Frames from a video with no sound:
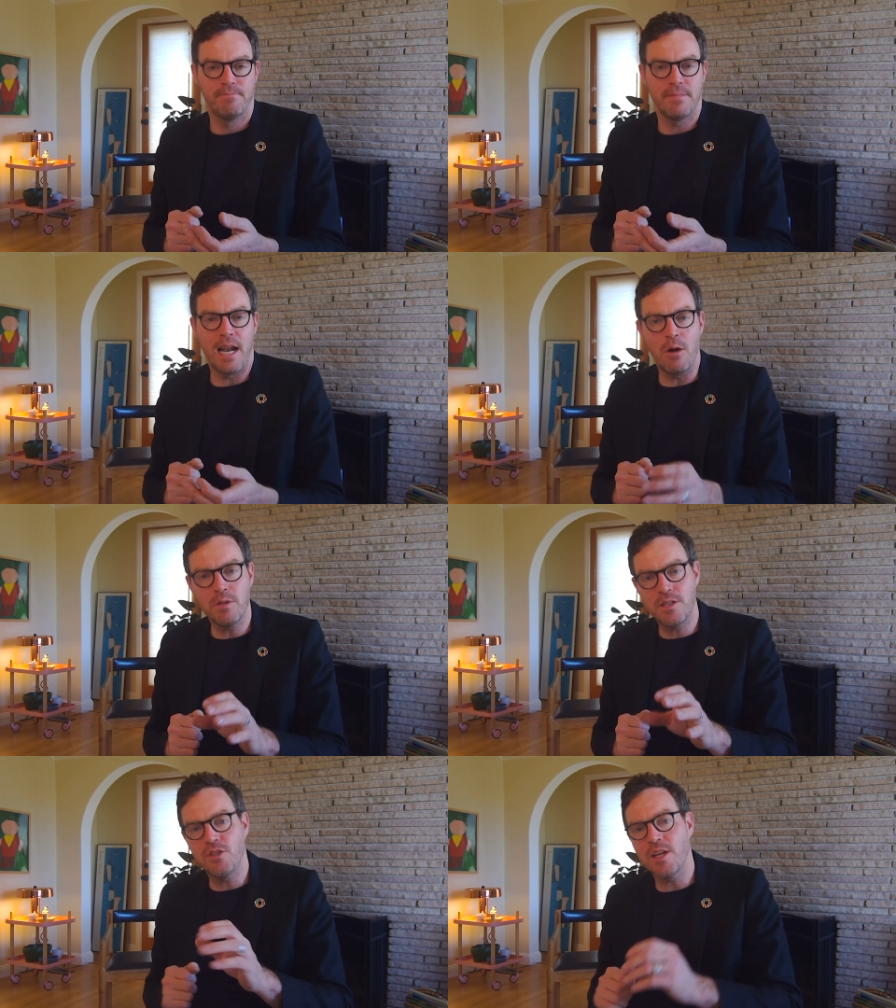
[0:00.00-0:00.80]
And I would
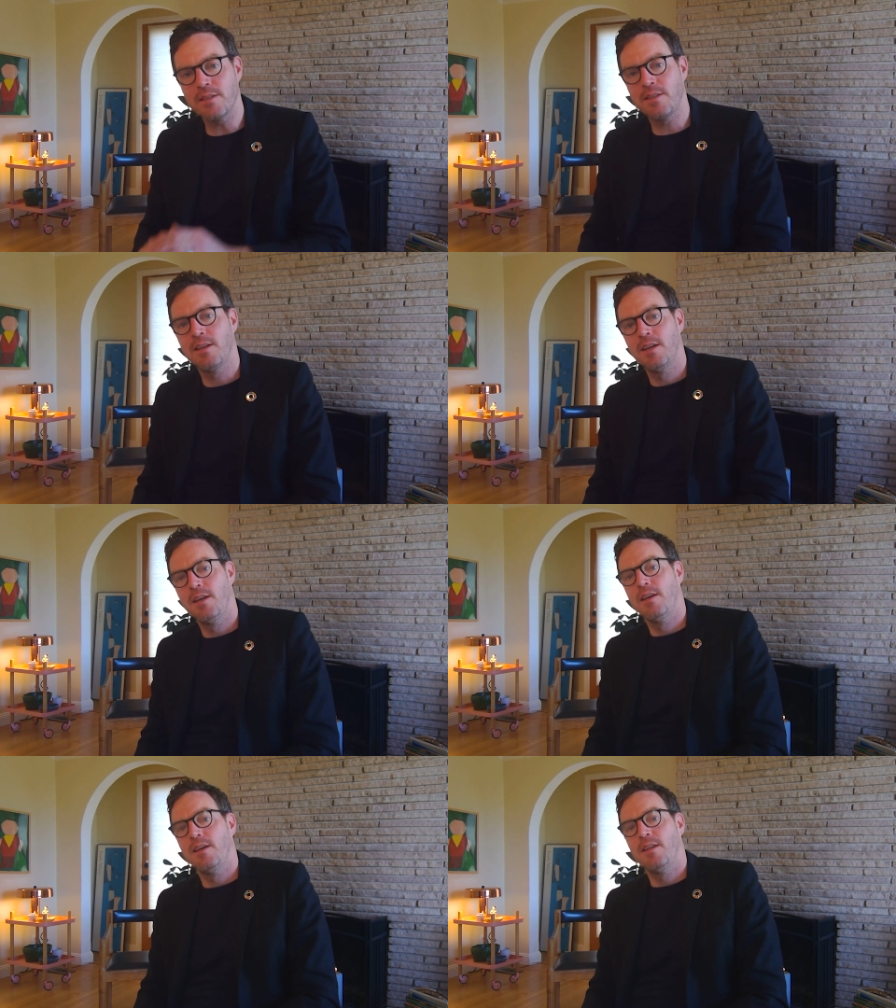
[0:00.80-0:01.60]
suggest
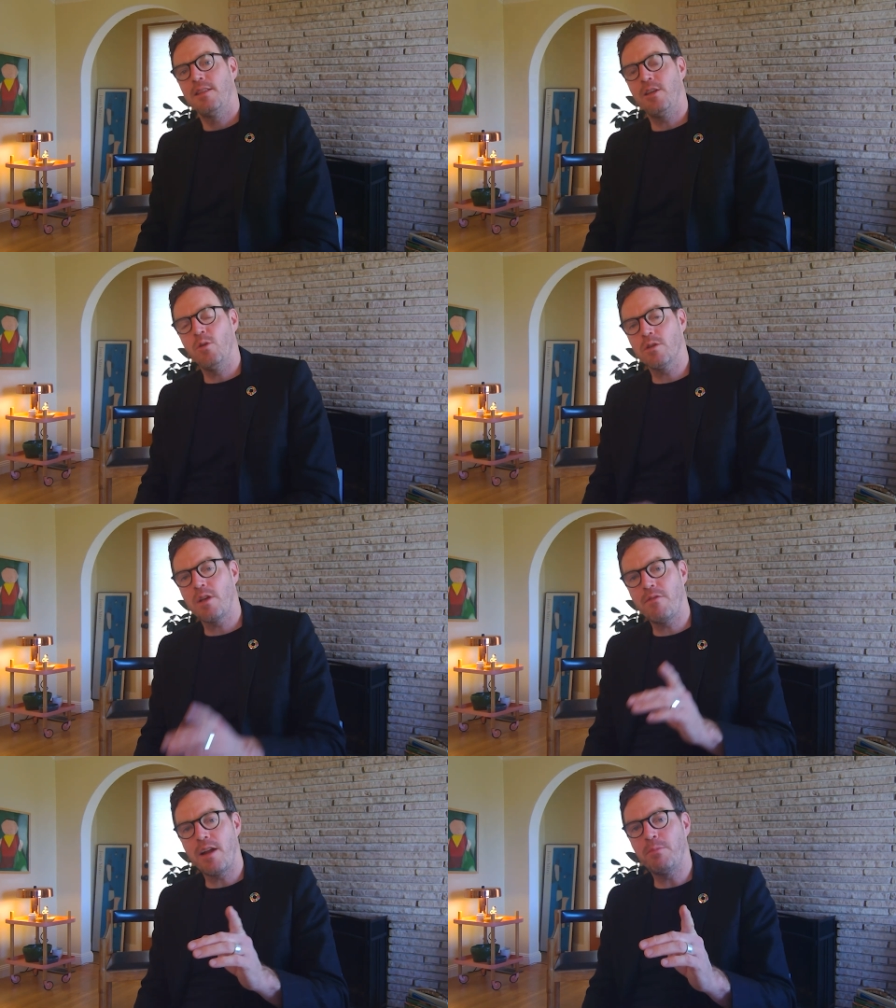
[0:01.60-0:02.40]
that you also
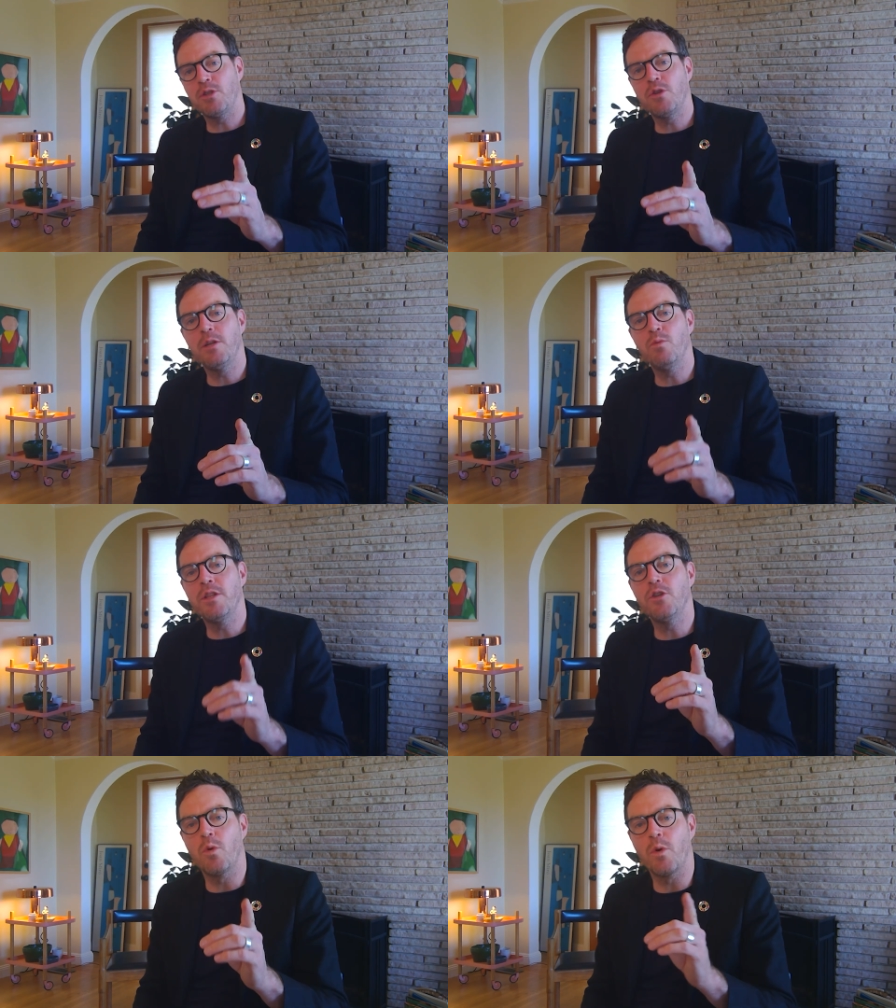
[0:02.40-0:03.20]
have an opportunity
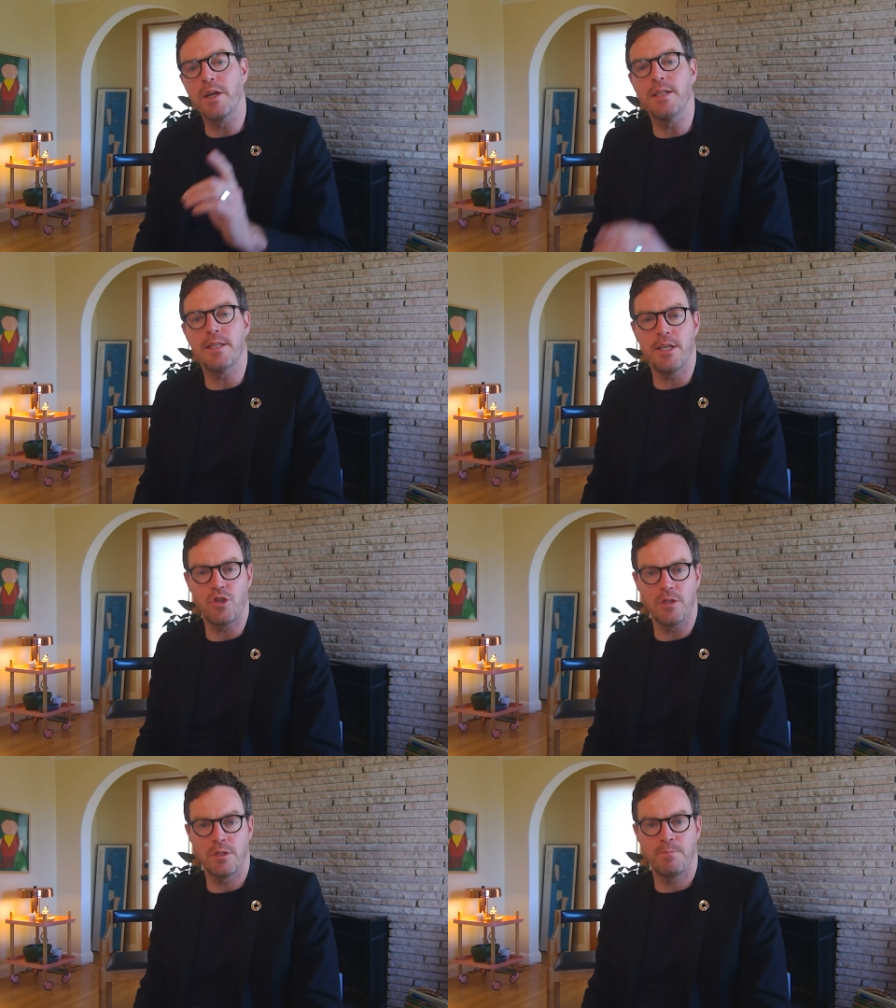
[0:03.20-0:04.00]
within your
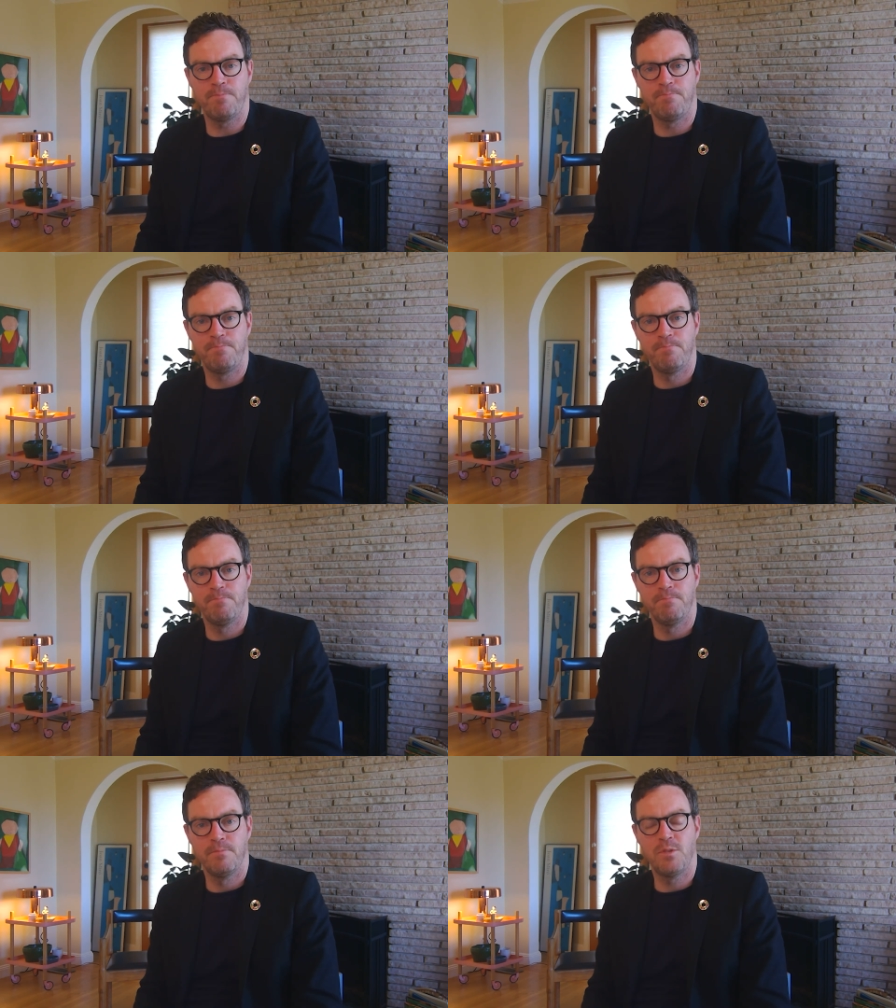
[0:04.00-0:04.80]
organizations
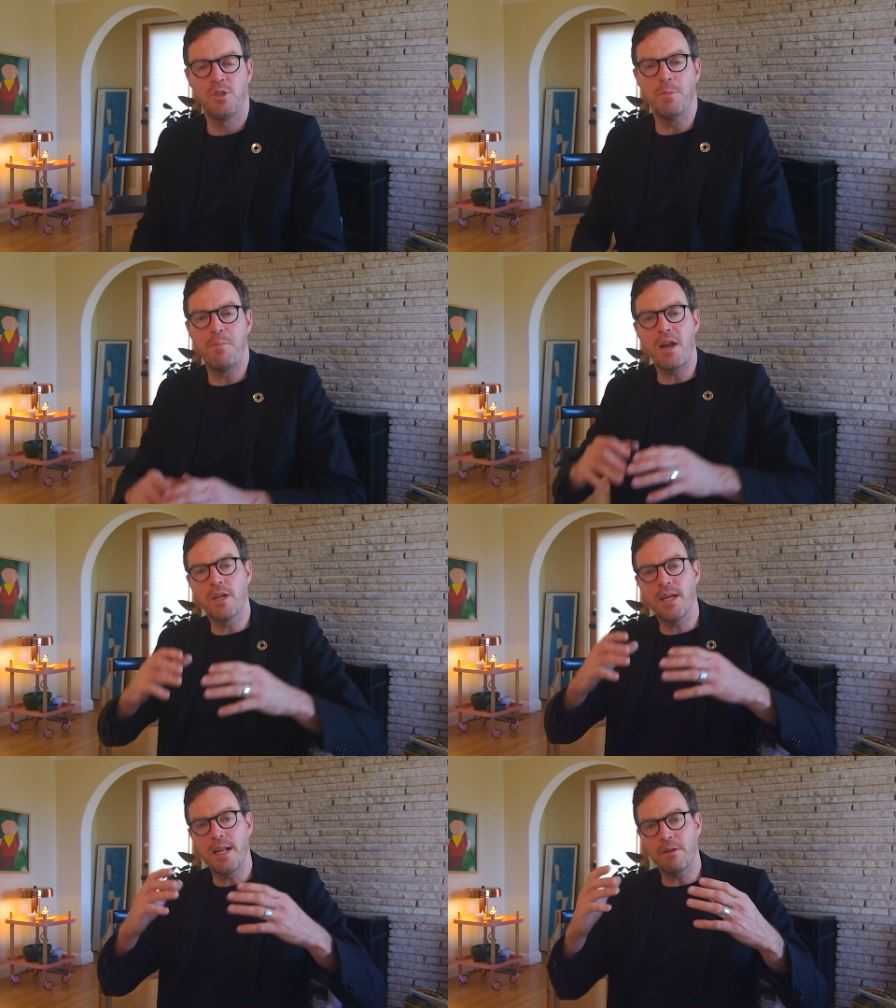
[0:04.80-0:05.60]
to better
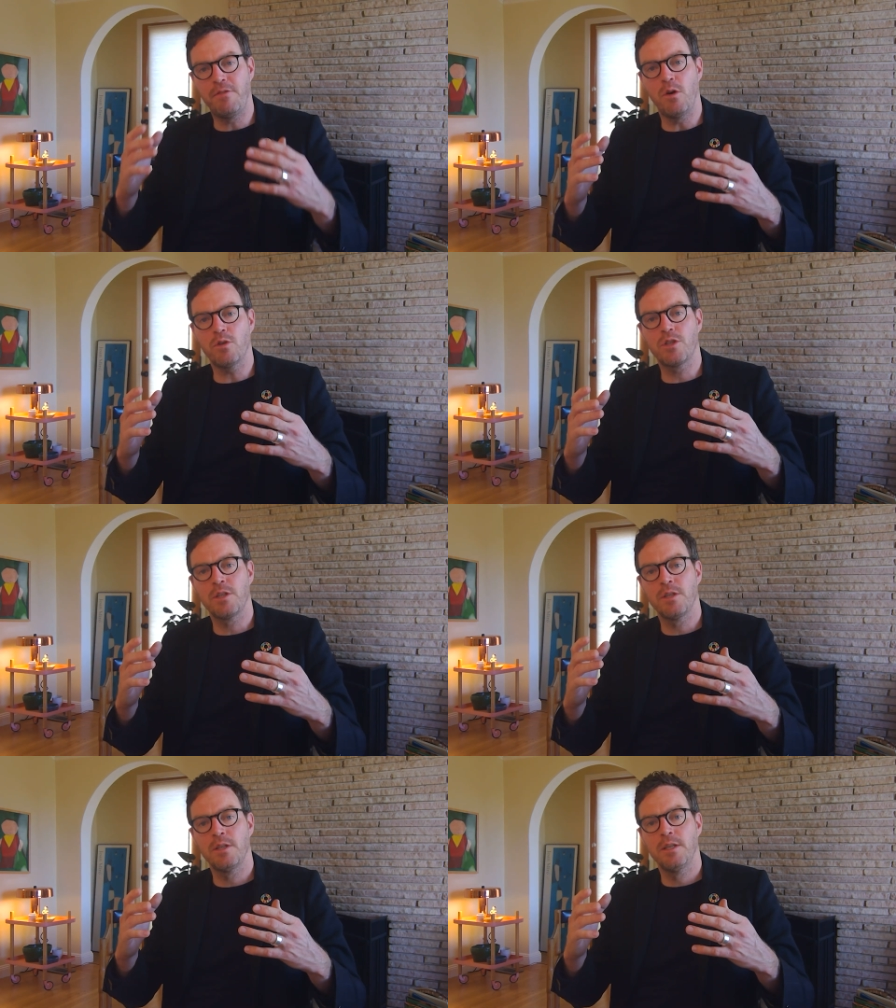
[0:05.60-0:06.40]
connect folks